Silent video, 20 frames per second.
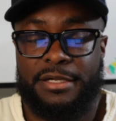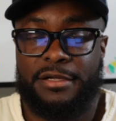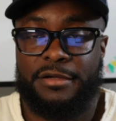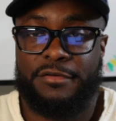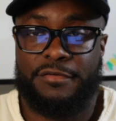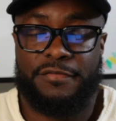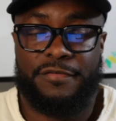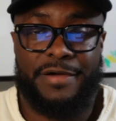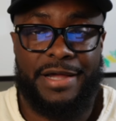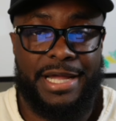
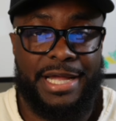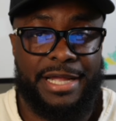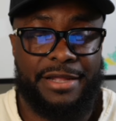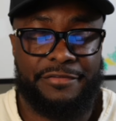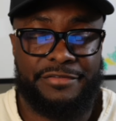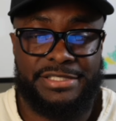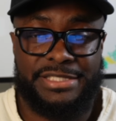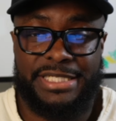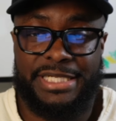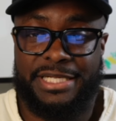
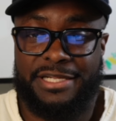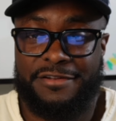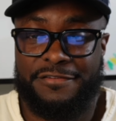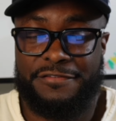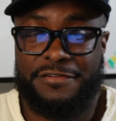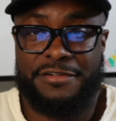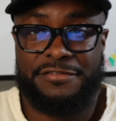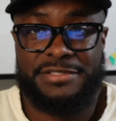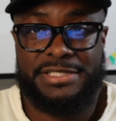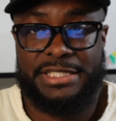5, 10,
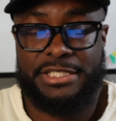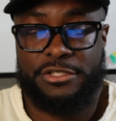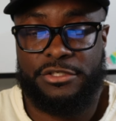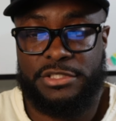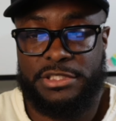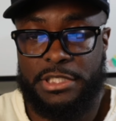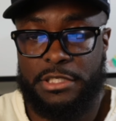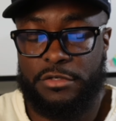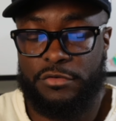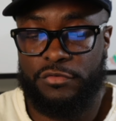15 years
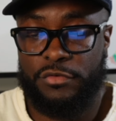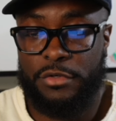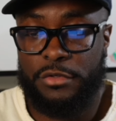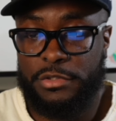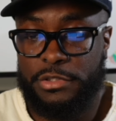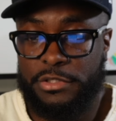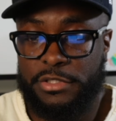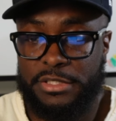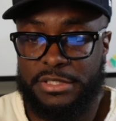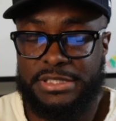down the road,
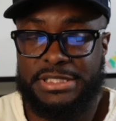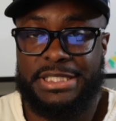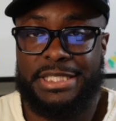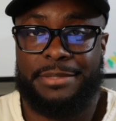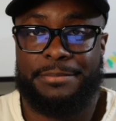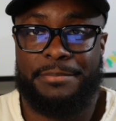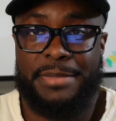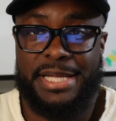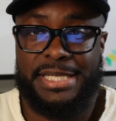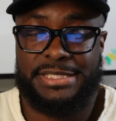you're going to see
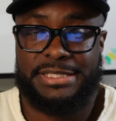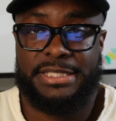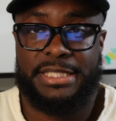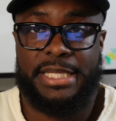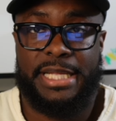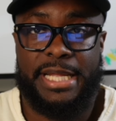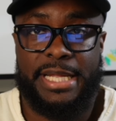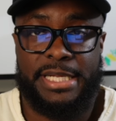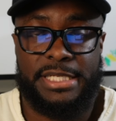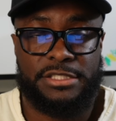amazing
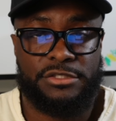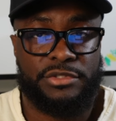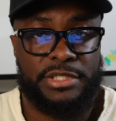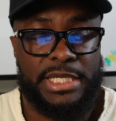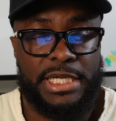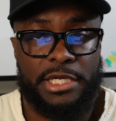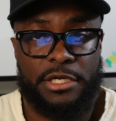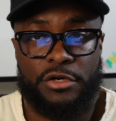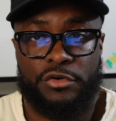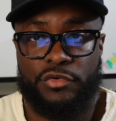gains. You
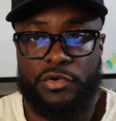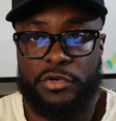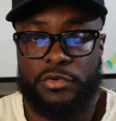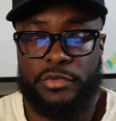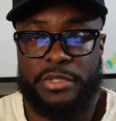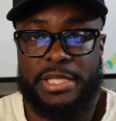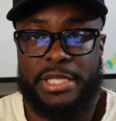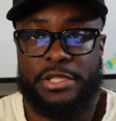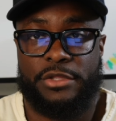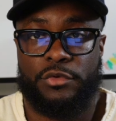can't go wrong
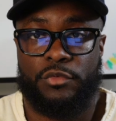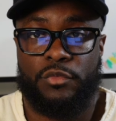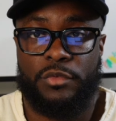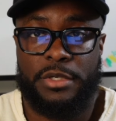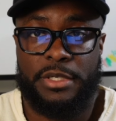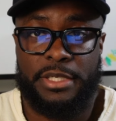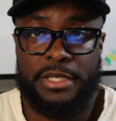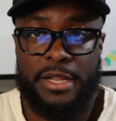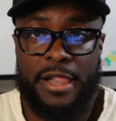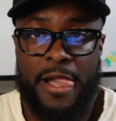with either
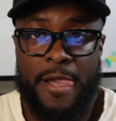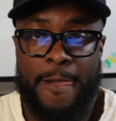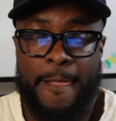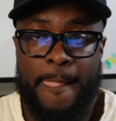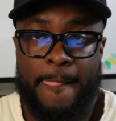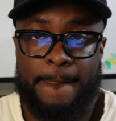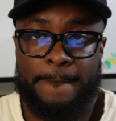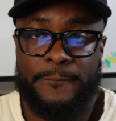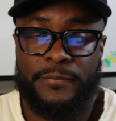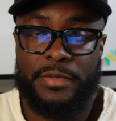one.
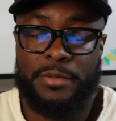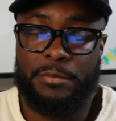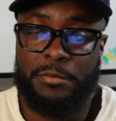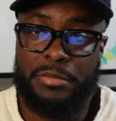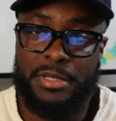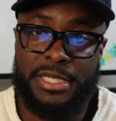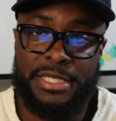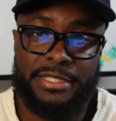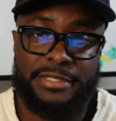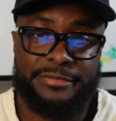
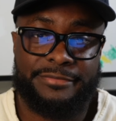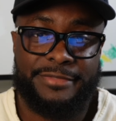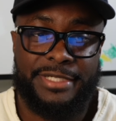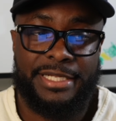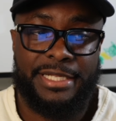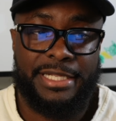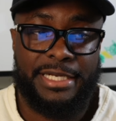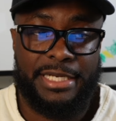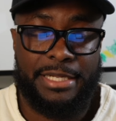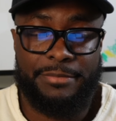But
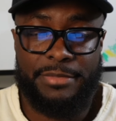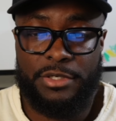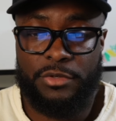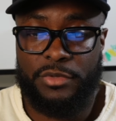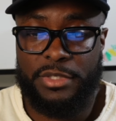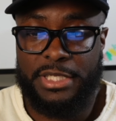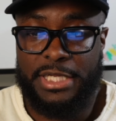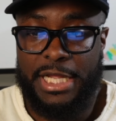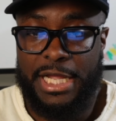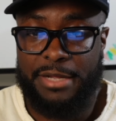let me know in
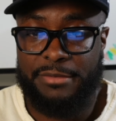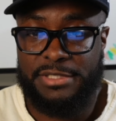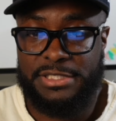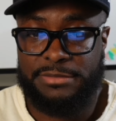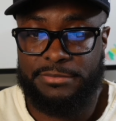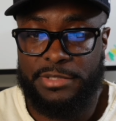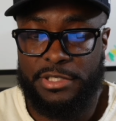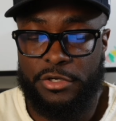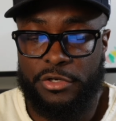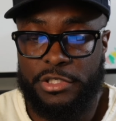the comments,
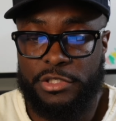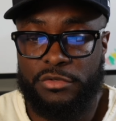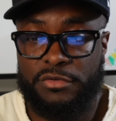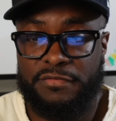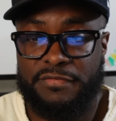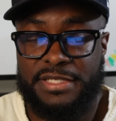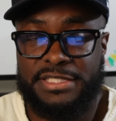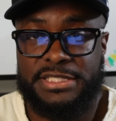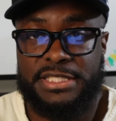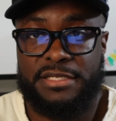man. Are you
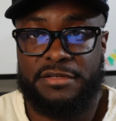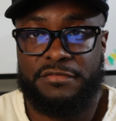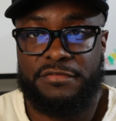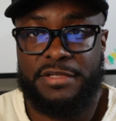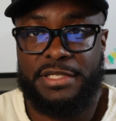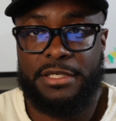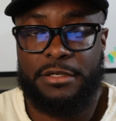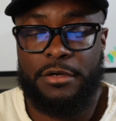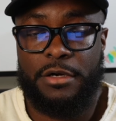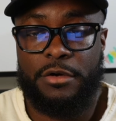invested in
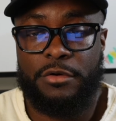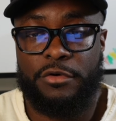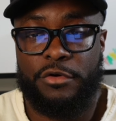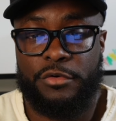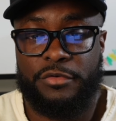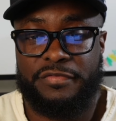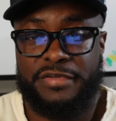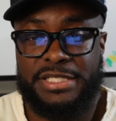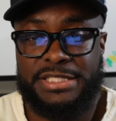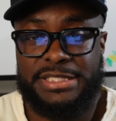VOO
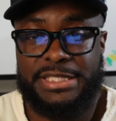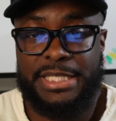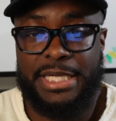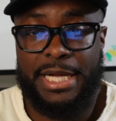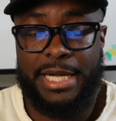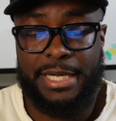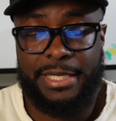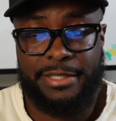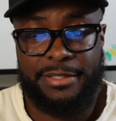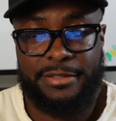or
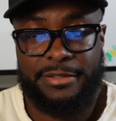VTI?